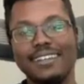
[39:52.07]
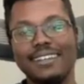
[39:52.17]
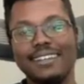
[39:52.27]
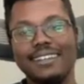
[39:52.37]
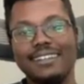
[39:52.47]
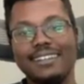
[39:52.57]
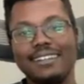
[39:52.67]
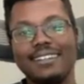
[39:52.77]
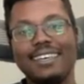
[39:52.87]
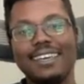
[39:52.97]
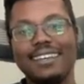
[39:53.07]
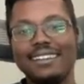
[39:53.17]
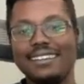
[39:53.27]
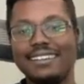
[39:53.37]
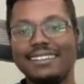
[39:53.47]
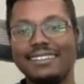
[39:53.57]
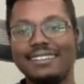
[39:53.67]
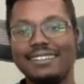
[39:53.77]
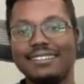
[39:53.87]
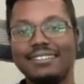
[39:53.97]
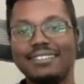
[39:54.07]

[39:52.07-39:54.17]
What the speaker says: No words are spoken by the person on screen.